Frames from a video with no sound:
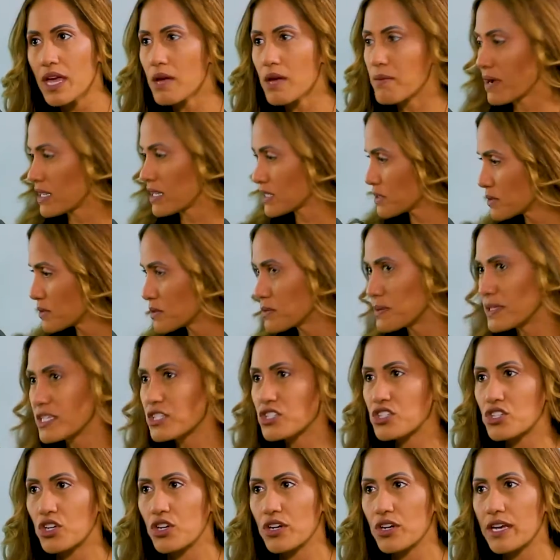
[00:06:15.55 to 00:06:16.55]
My husband speaks
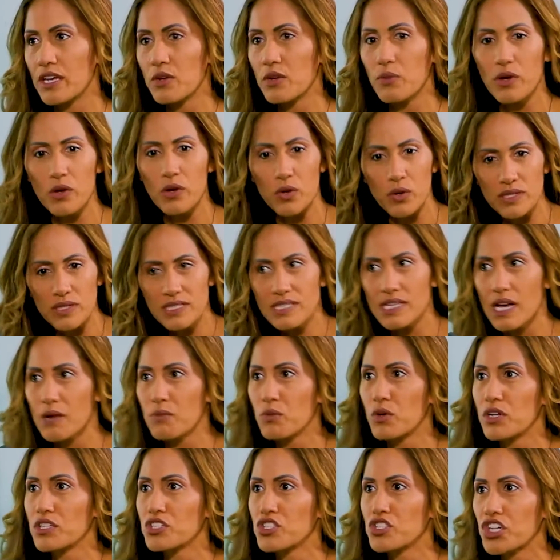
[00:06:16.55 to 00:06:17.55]
Tongan. We go to a
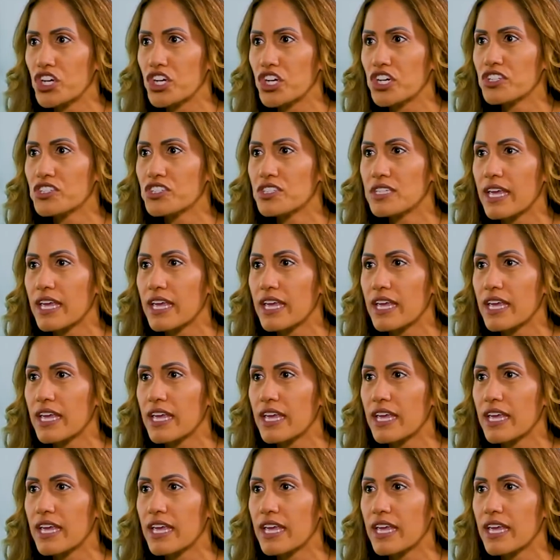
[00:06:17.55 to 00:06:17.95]
Samoan church.